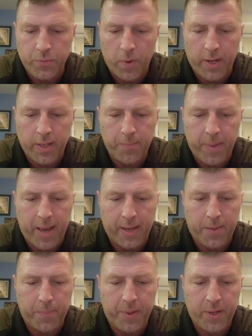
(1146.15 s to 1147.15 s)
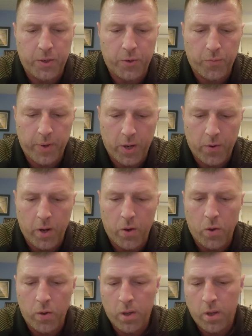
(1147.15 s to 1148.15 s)
Running back Pete
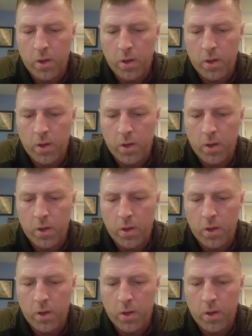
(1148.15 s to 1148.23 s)
Guerrero.